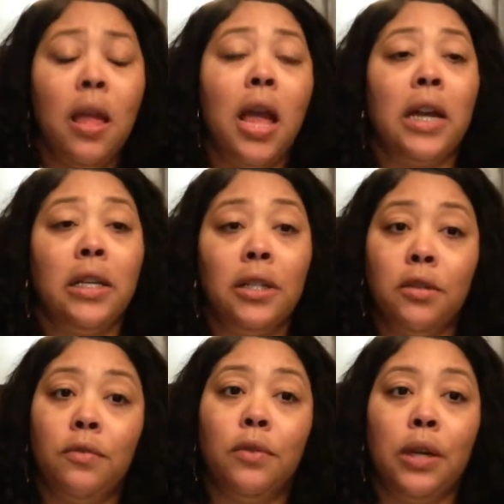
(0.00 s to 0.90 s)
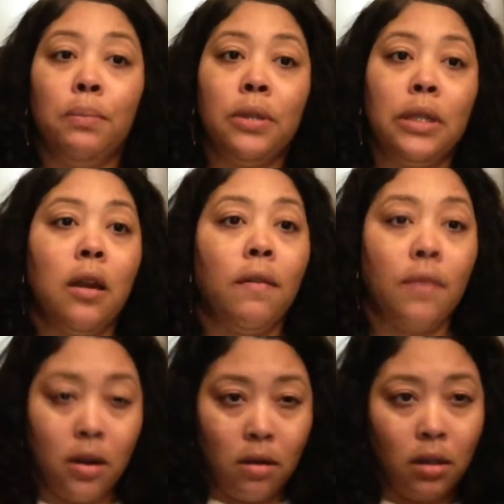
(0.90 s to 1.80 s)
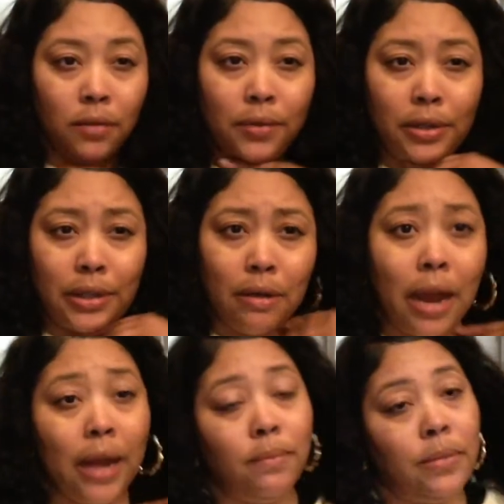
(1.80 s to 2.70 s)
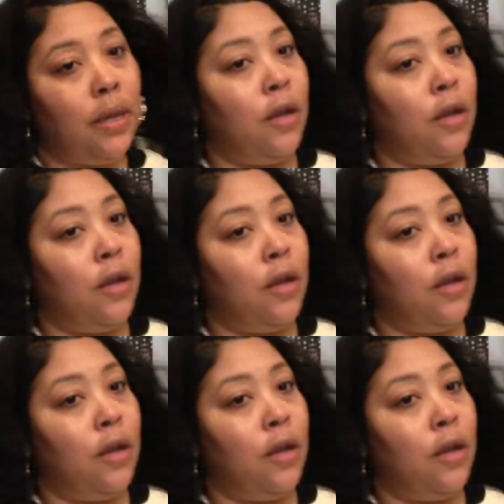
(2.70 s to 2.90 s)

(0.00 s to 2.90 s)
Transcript: had additional 40% off on all of their sale items.